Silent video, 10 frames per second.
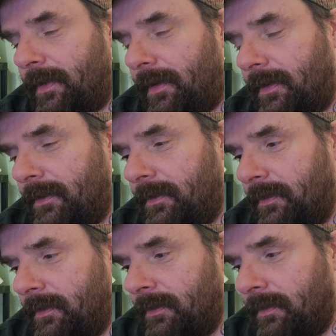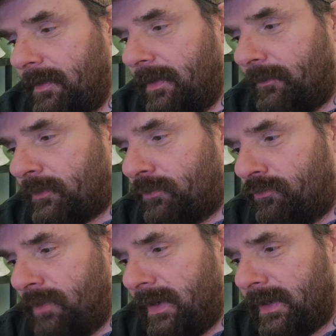uh it was
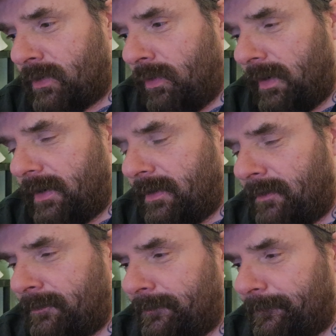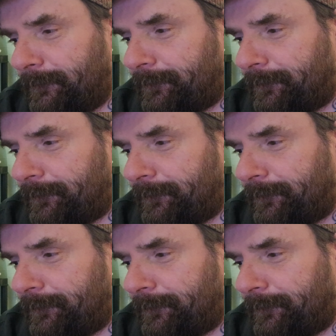really quite um